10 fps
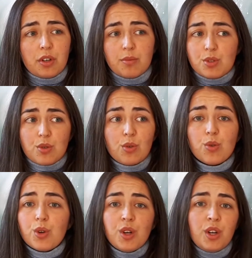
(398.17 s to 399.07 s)

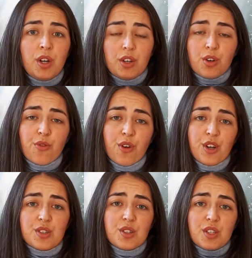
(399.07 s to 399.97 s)
school,
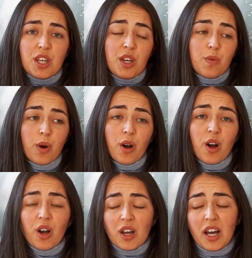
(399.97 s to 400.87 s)
university,
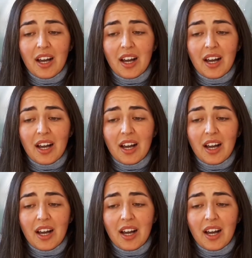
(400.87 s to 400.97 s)
work.